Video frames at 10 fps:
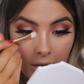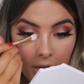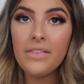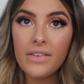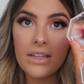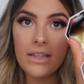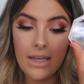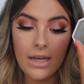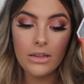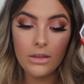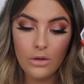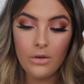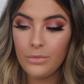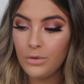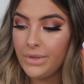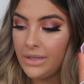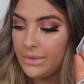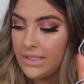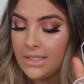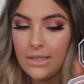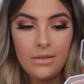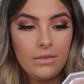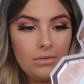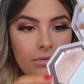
Definitely a lot more pigmented.